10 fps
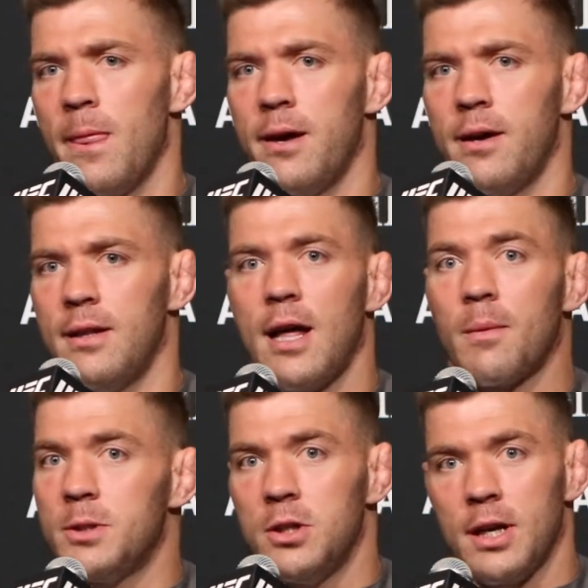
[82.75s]
That
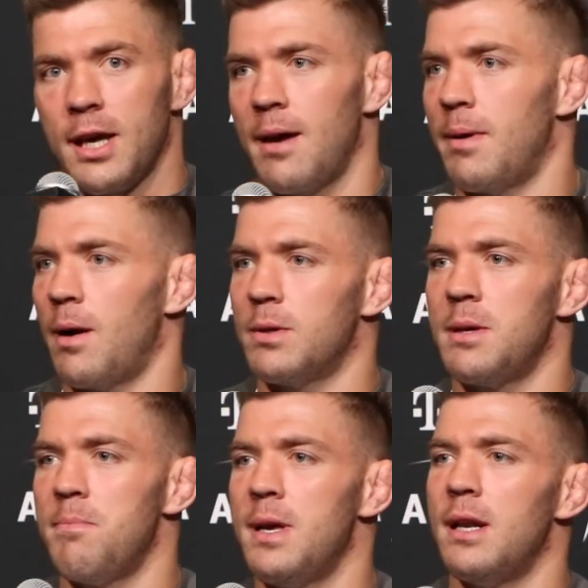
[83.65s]
opportunity came, and I was
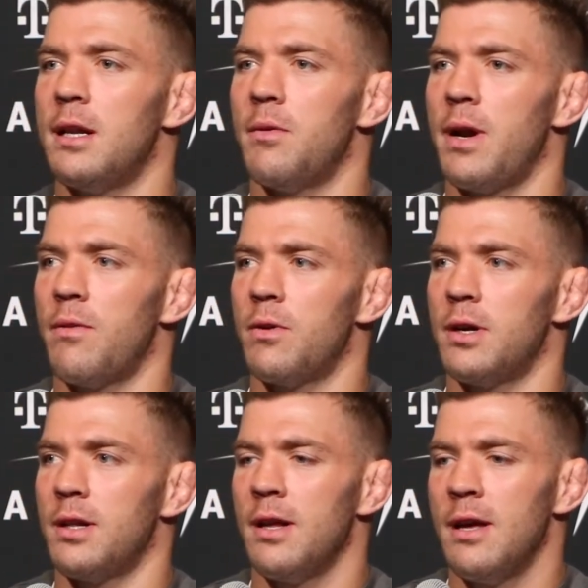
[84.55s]
immediately ready for it.